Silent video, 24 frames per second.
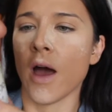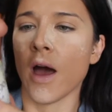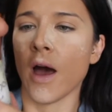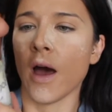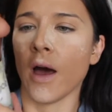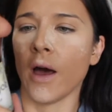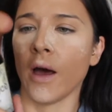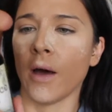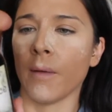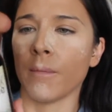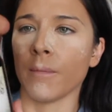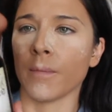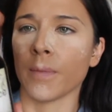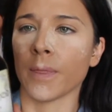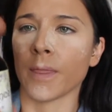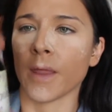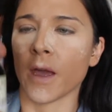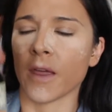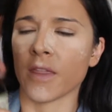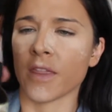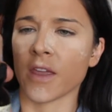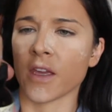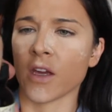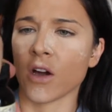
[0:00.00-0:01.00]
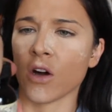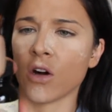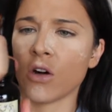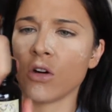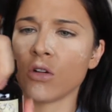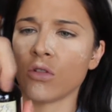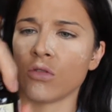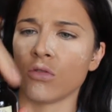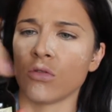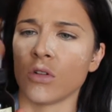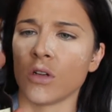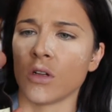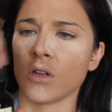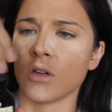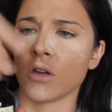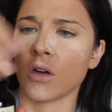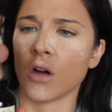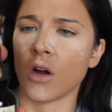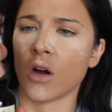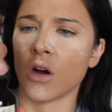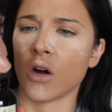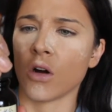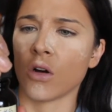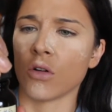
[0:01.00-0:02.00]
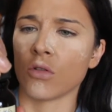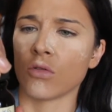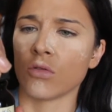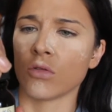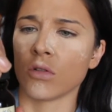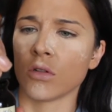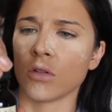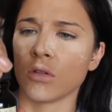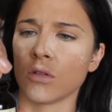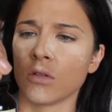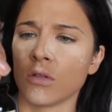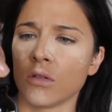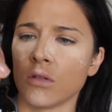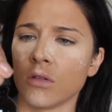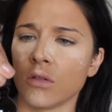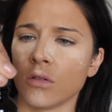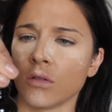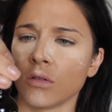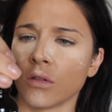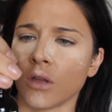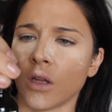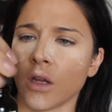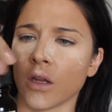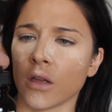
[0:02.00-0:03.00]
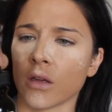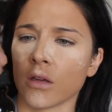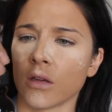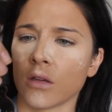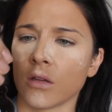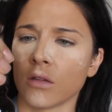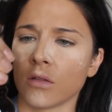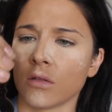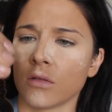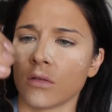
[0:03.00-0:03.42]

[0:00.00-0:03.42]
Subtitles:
I think a whole, like,